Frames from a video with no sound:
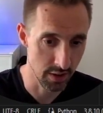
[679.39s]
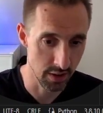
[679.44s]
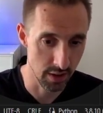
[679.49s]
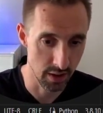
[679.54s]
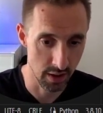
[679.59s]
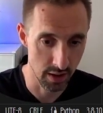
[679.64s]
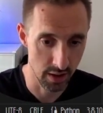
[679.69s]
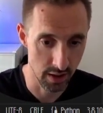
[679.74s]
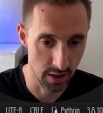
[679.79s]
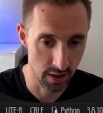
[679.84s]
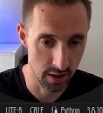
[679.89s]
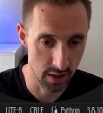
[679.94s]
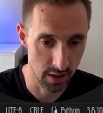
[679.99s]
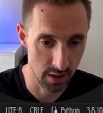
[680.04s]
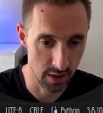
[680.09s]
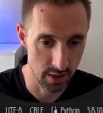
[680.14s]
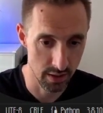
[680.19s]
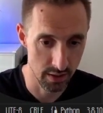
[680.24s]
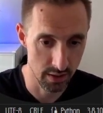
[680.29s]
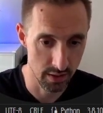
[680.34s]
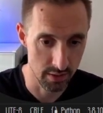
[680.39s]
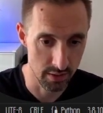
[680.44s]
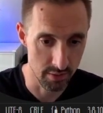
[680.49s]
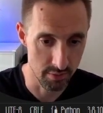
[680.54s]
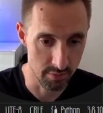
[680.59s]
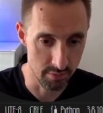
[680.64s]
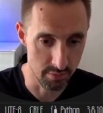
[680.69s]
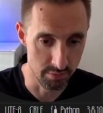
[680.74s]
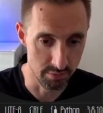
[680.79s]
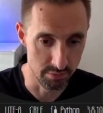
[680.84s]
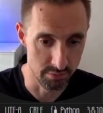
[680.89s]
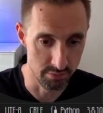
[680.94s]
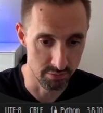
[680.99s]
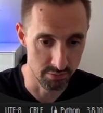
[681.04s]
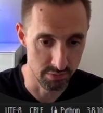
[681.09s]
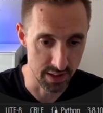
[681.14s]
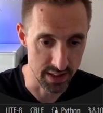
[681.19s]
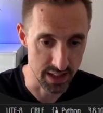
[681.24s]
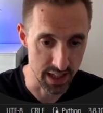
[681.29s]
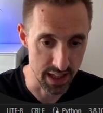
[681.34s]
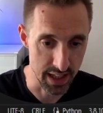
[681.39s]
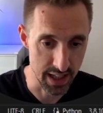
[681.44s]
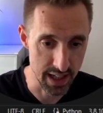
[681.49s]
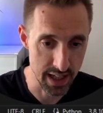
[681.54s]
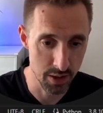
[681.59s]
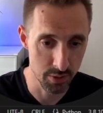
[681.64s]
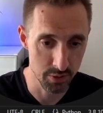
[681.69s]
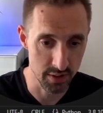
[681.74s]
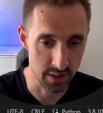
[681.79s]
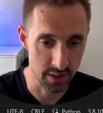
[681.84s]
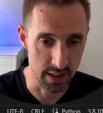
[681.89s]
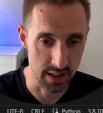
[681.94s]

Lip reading: read that out,